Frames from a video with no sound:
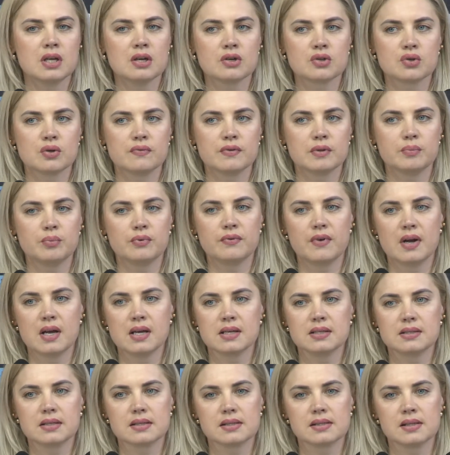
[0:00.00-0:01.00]
for them
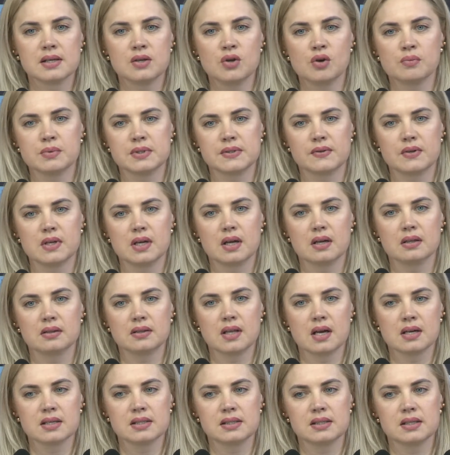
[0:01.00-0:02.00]
to get acquainted
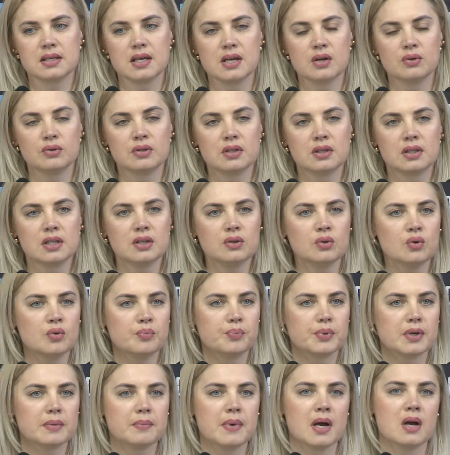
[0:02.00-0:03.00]
with the
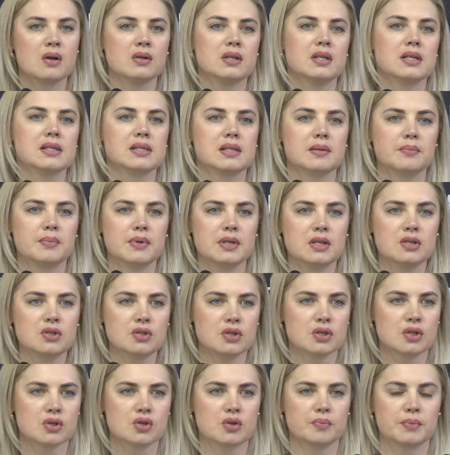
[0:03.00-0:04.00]
child, and
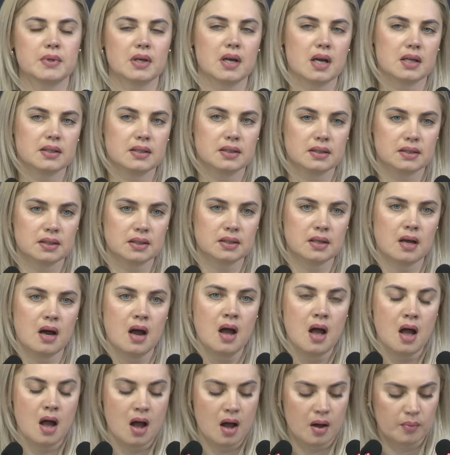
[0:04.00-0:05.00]
if after
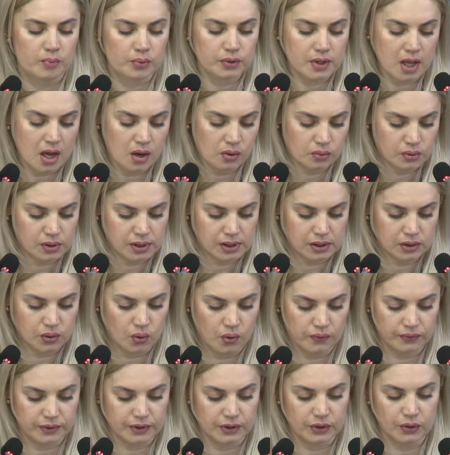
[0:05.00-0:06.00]
that, then can make
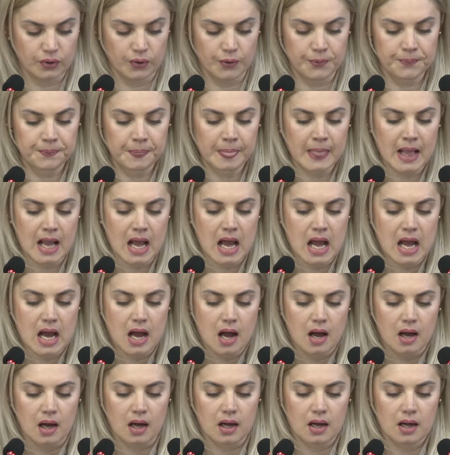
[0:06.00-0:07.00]
a decision
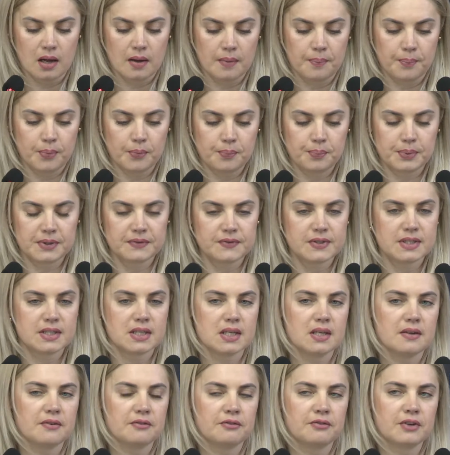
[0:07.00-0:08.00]
for
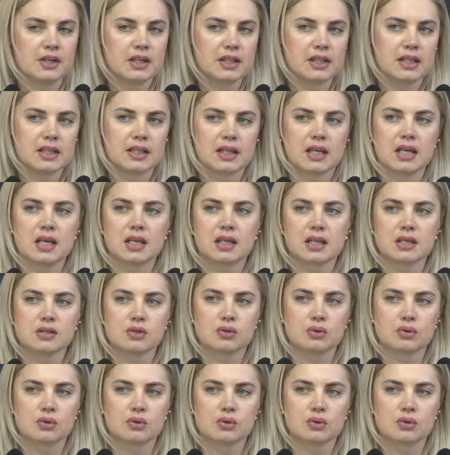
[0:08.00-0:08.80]
adoption.